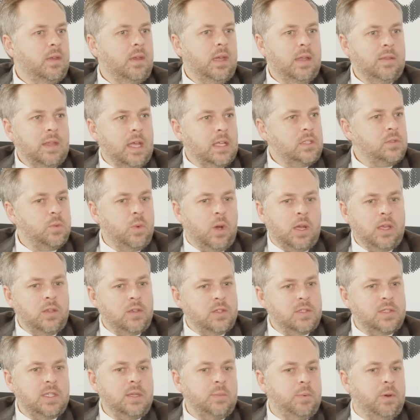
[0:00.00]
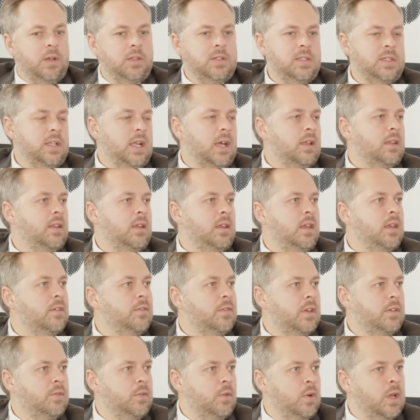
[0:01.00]
And that's why you see parties like the
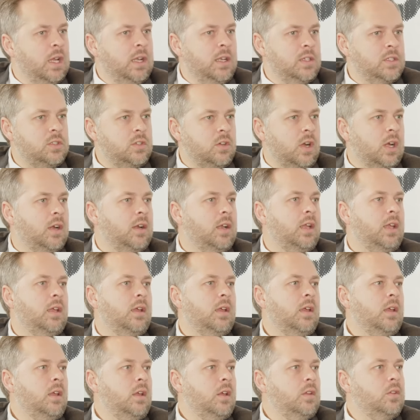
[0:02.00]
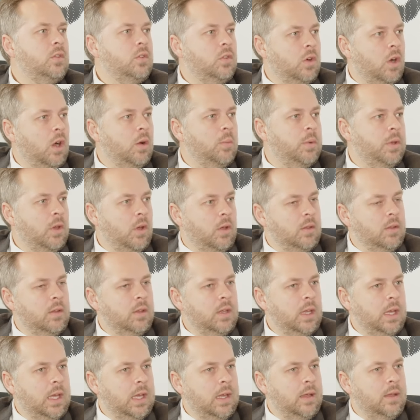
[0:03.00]
EFF really struggling to grow beyond
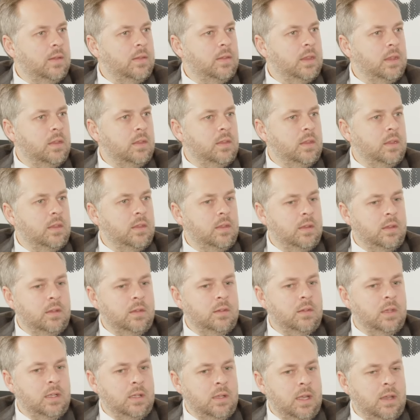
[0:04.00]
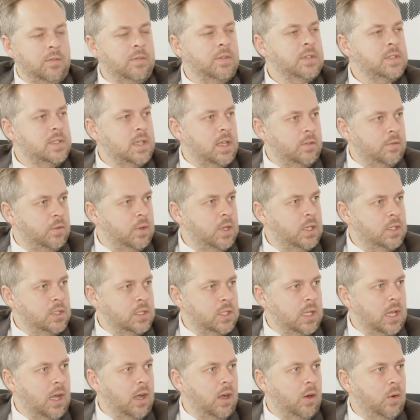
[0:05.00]
the levels they've reached
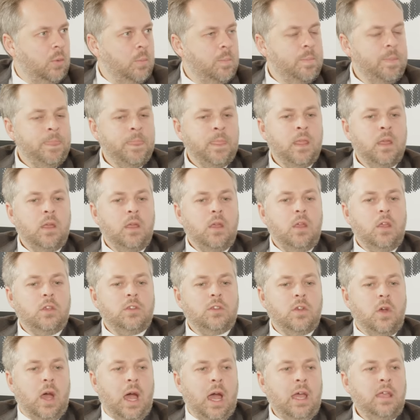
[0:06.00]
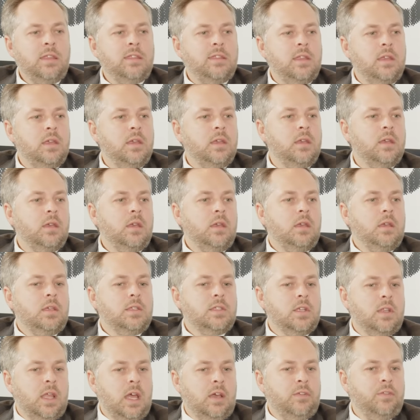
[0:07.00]
now. So I think
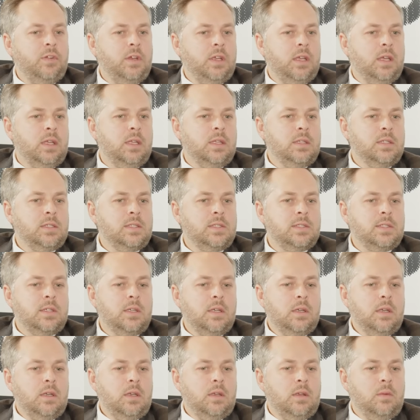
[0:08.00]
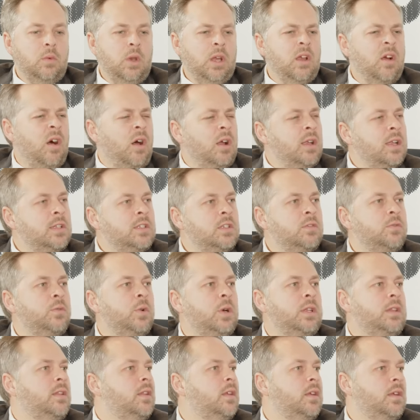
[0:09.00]
South Africans, regardless of
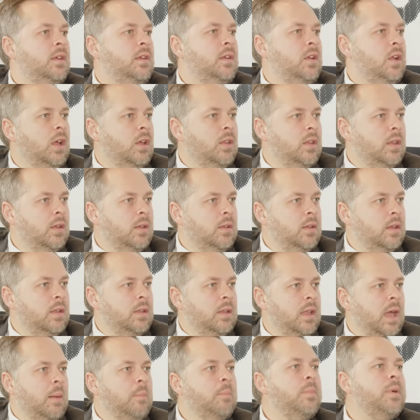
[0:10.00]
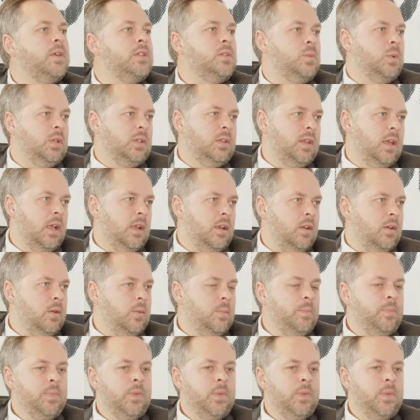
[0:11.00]
what the, you know, the numbers will tell you,